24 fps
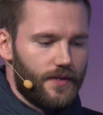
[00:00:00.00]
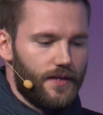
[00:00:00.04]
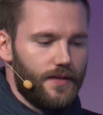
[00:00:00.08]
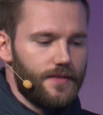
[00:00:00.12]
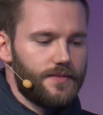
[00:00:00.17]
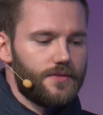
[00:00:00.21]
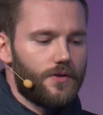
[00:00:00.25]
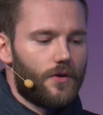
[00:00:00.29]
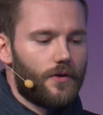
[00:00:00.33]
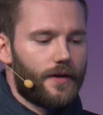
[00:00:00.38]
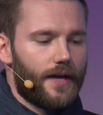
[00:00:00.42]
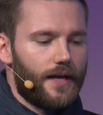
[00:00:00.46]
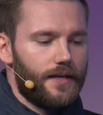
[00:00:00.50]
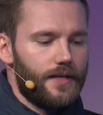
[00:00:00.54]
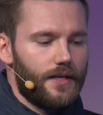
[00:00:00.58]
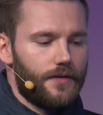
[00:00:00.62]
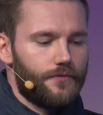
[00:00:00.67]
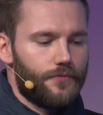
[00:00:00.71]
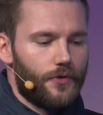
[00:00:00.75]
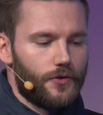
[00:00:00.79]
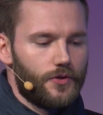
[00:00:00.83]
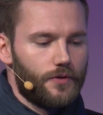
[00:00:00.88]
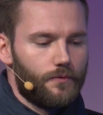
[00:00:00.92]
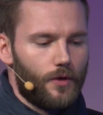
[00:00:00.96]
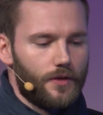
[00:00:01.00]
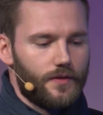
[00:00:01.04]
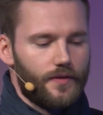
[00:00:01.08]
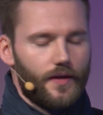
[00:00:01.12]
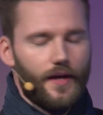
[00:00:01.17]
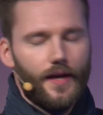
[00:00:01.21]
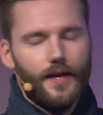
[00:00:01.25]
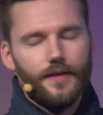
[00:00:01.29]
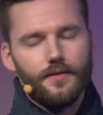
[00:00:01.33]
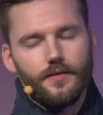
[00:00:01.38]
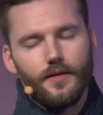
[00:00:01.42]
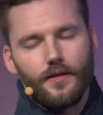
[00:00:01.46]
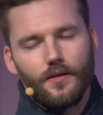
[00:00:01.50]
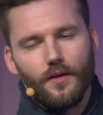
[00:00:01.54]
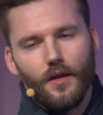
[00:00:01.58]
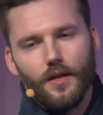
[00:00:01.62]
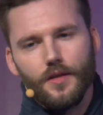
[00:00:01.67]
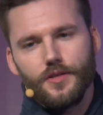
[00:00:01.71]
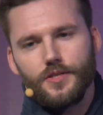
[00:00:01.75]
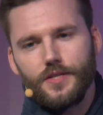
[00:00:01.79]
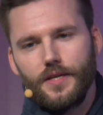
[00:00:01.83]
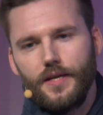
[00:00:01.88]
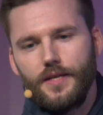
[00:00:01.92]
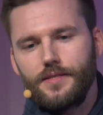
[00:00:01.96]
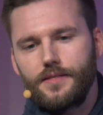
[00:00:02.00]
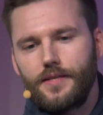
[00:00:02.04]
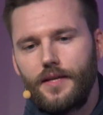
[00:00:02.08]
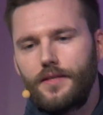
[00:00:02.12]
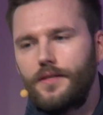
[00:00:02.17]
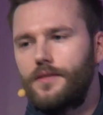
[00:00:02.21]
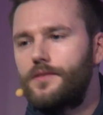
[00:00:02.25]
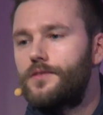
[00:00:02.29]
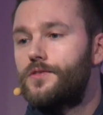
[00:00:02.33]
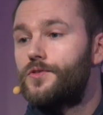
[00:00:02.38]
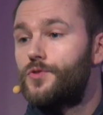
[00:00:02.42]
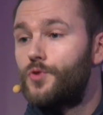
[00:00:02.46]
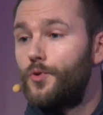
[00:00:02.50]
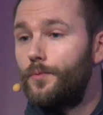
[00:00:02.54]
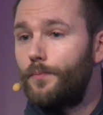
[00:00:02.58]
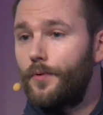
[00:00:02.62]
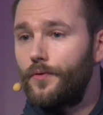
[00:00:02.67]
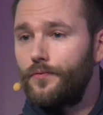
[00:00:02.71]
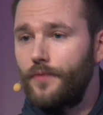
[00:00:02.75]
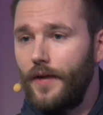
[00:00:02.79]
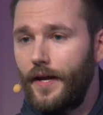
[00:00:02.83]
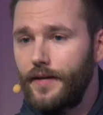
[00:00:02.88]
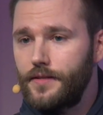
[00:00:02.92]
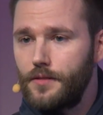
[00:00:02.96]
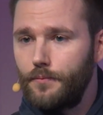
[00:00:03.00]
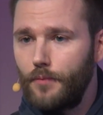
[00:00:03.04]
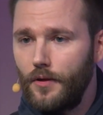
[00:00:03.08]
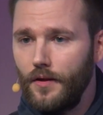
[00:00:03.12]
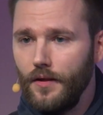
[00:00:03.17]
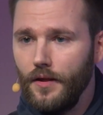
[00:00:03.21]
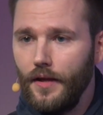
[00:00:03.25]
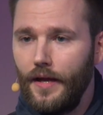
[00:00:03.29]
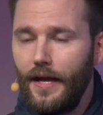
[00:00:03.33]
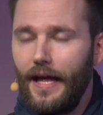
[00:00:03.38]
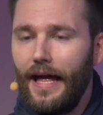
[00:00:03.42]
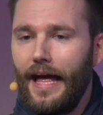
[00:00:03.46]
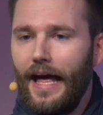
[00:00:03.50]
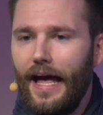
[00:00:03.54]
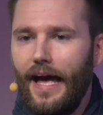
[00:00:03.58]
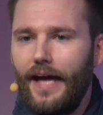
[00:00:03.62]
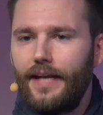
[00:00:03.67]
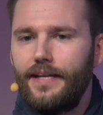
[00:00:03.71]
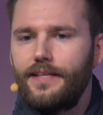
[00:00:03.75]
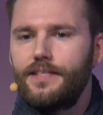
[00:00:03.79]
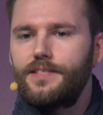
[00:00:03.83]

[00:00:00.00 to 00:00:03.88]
these organic photovoltaic technology is that it's super flexible and